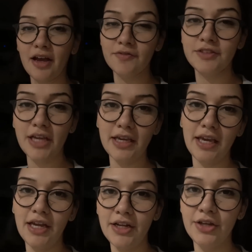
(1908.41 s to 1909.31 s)
of
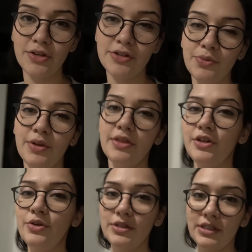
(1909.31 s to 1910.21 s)
JKN News with the
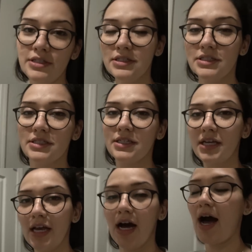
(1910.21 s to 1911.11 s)
Dudesons.
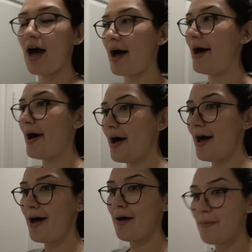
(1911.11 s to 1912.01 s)

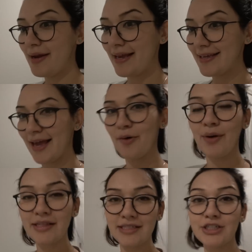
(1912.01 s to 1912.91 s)
And I can't
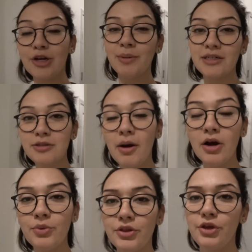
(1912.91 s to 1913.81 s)
wait to share my
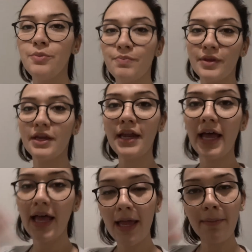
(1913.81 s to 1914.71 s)
tomorrow with you. Good
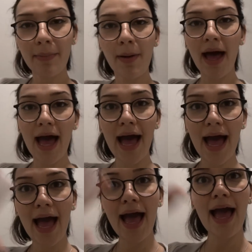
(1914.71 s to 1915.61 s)
night.
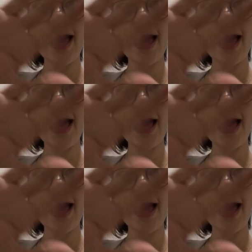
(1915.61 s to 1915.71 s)
Bye-bye.